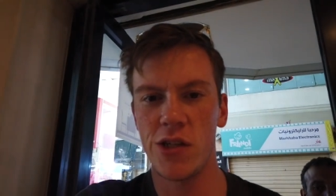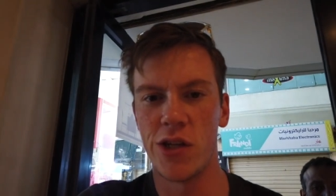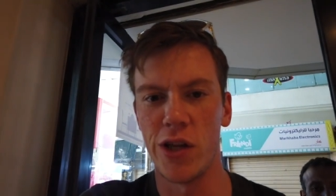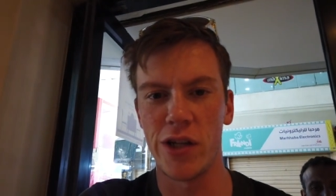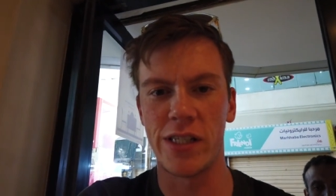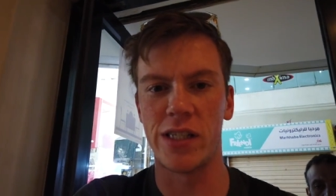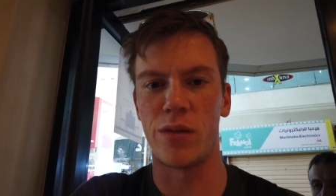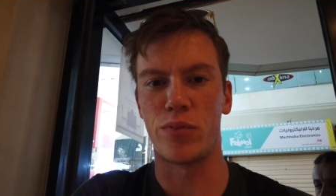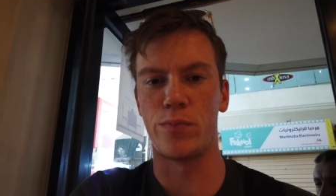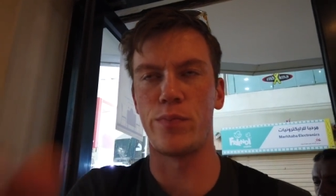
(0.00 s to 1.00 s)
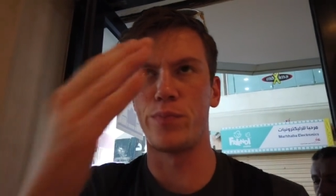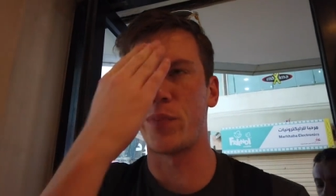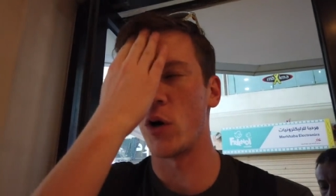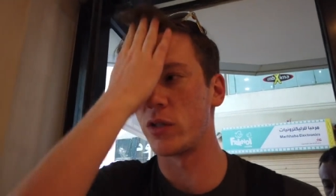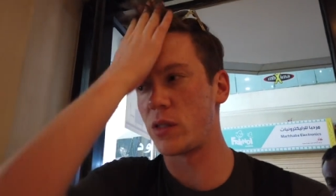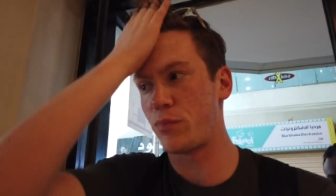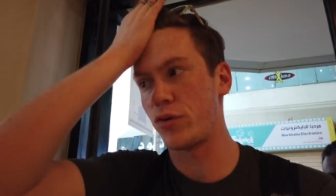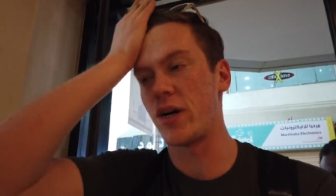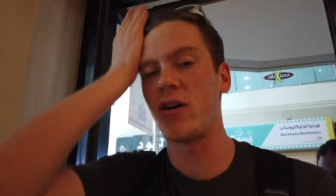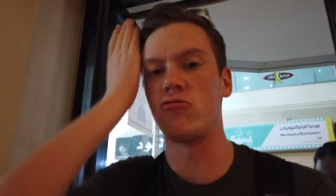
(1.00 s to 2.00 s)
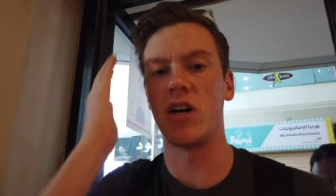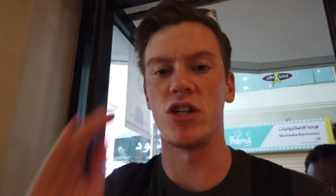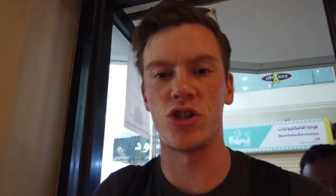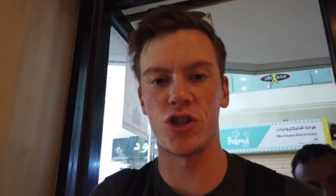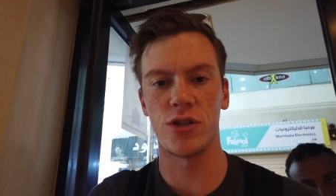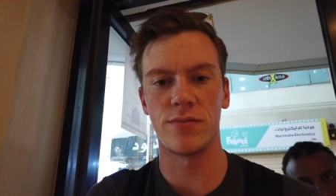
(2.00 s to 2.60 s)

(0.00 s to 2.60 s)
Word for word: So this is the post-prayer rush.